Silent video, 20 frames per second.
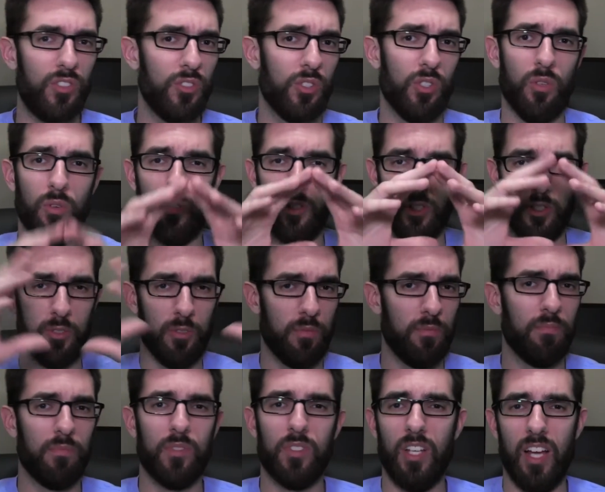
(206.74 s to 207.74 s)
So
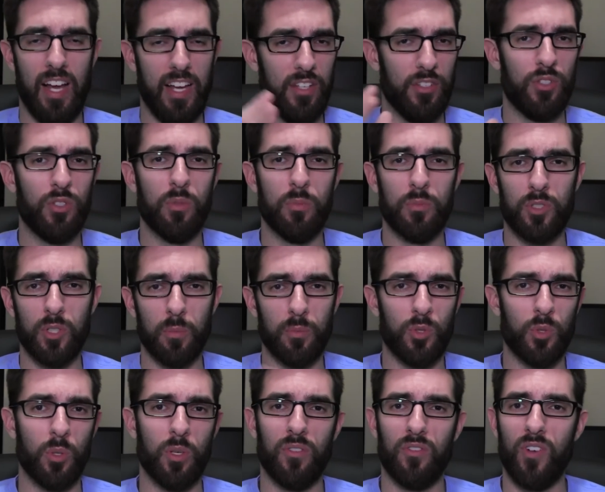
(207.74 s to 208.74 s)
there's, I assume, some
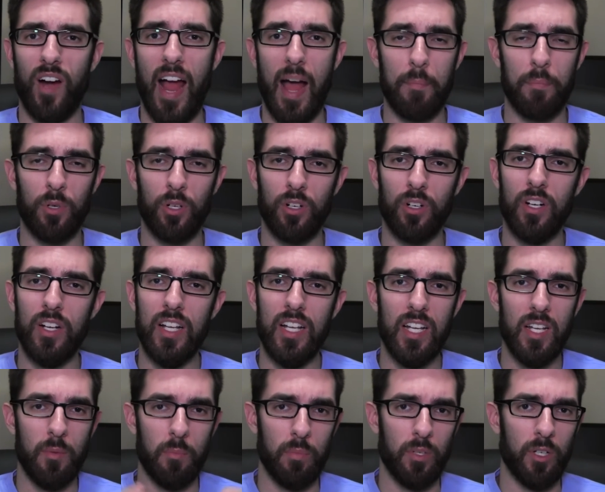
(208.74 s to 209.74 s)
sort of wrapper
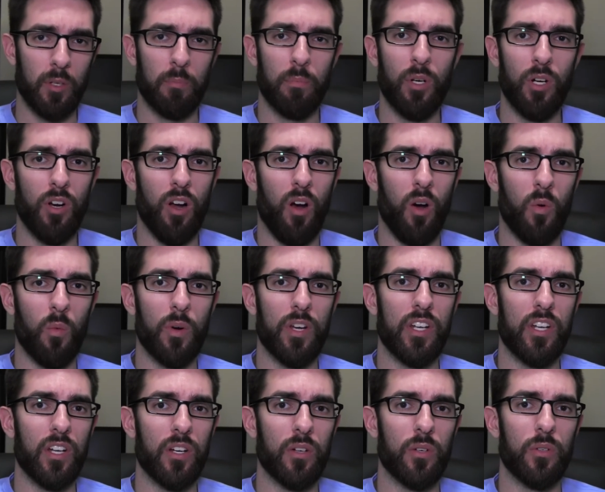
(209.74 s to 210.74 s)
being put on
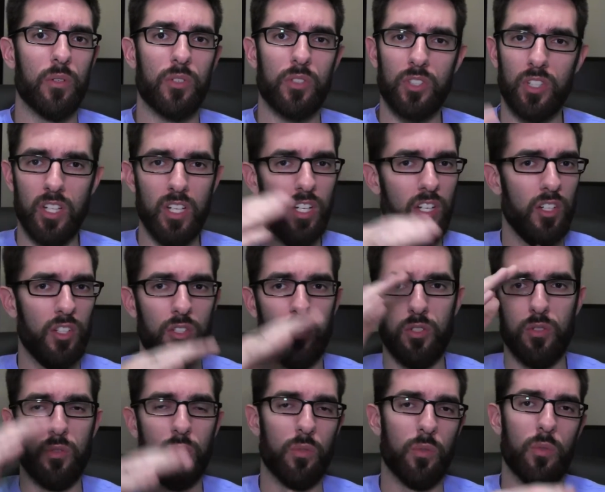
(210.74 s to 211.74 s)
Windows
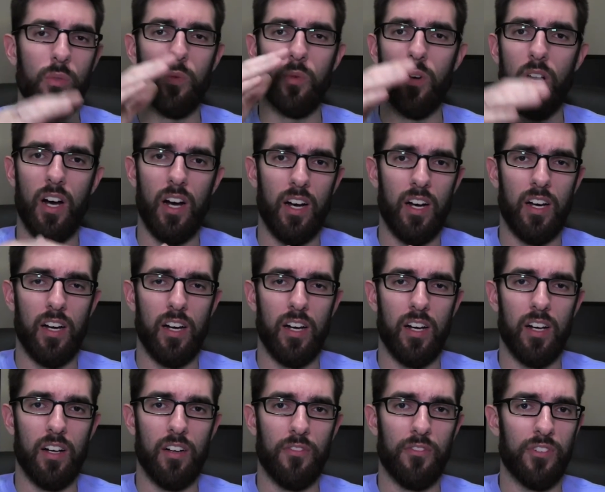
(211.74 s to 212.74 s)
to
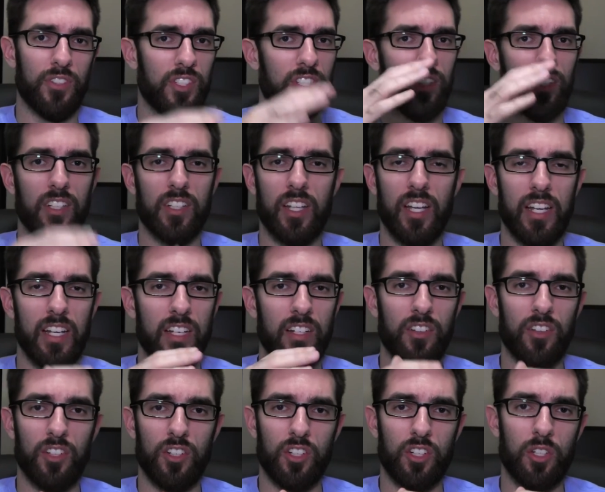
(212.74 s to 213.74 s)
uh,
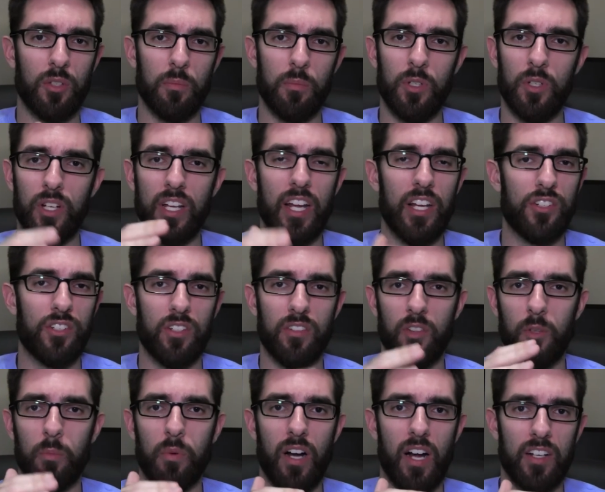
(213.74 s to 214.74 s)
facilitate the communication
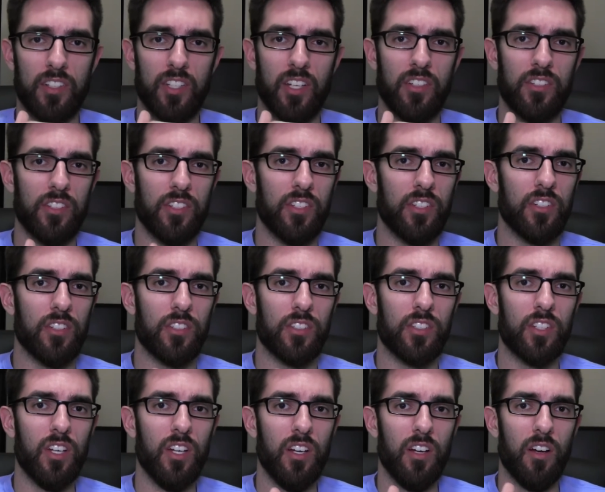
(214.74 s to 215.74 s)
of the
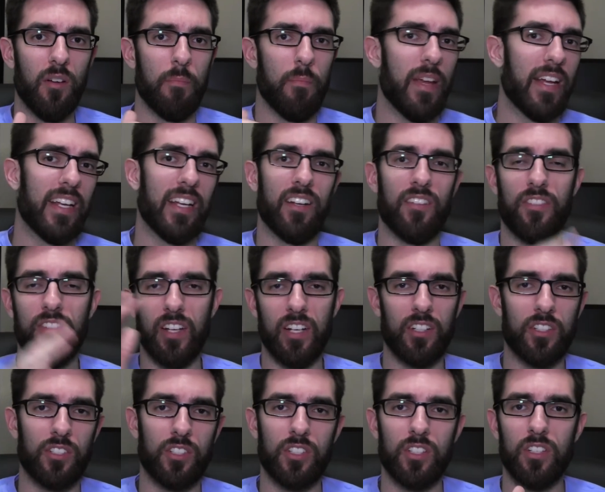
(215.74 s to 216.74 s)
processes, making it
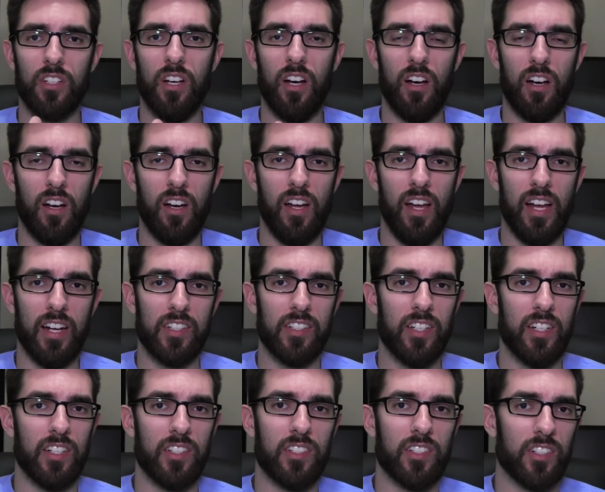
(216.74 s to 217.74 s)
think it's uh,
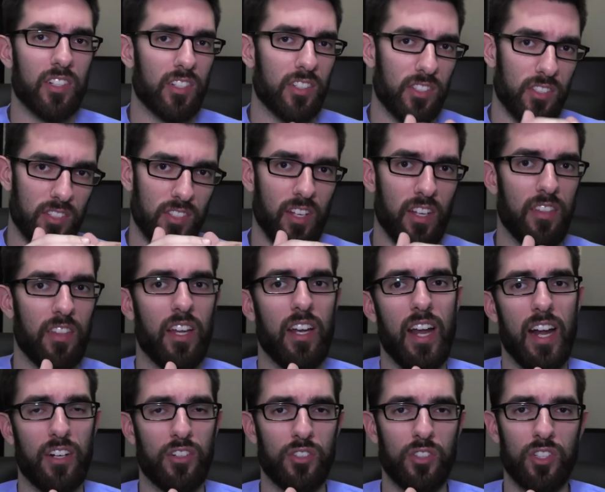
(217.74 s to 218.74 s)
x86, and
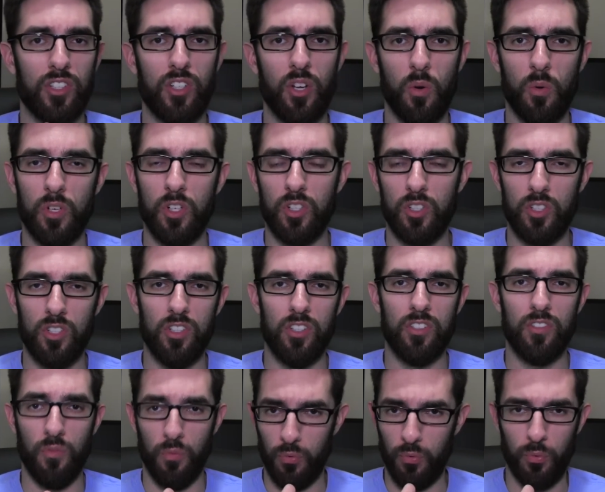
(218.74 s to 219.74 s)
then actually going
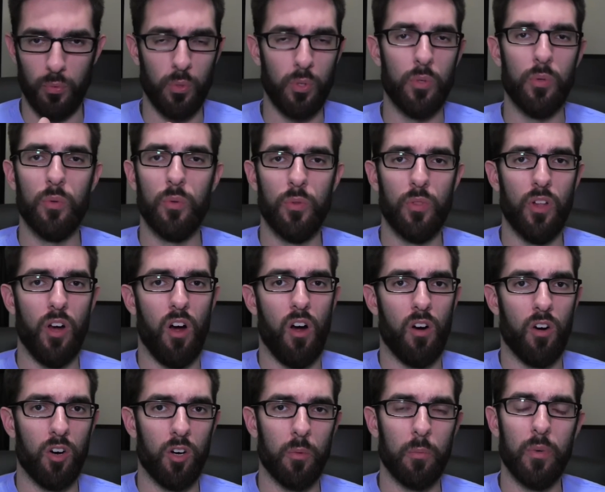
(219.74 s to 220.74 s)
through the
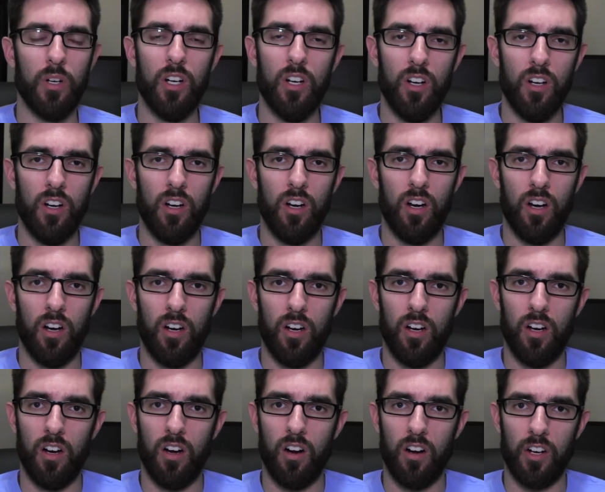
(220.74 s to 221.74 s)
ARM
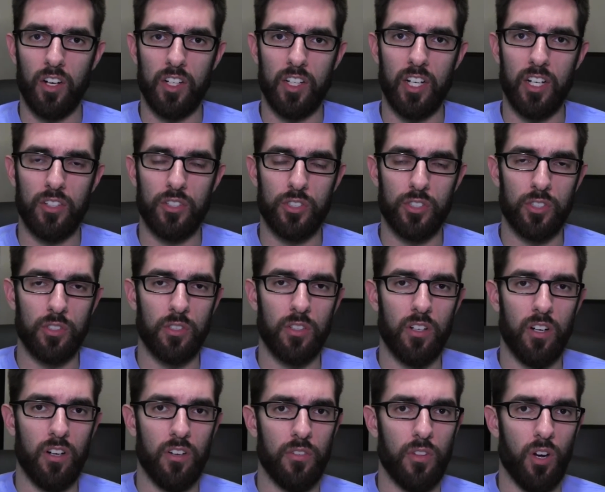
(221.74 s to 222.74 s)
uh,
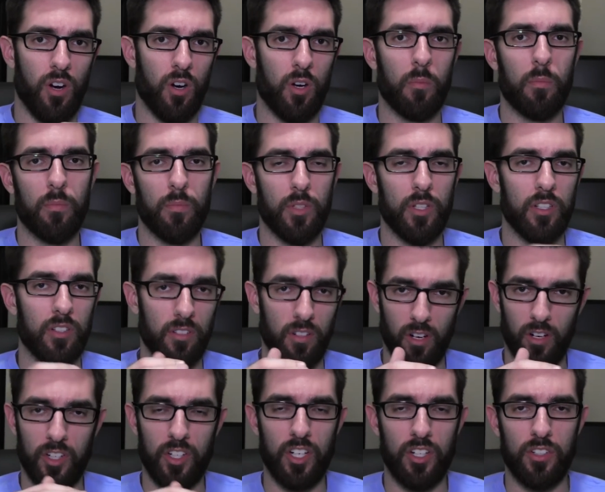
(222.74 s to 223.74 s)
architecture of the ARM, the
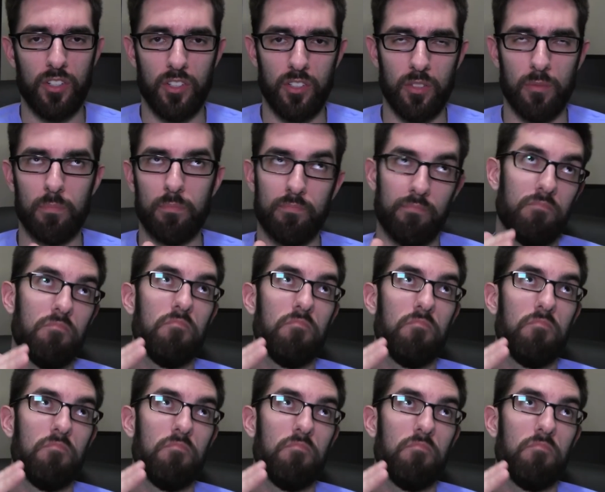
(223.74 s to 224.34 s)
architect, the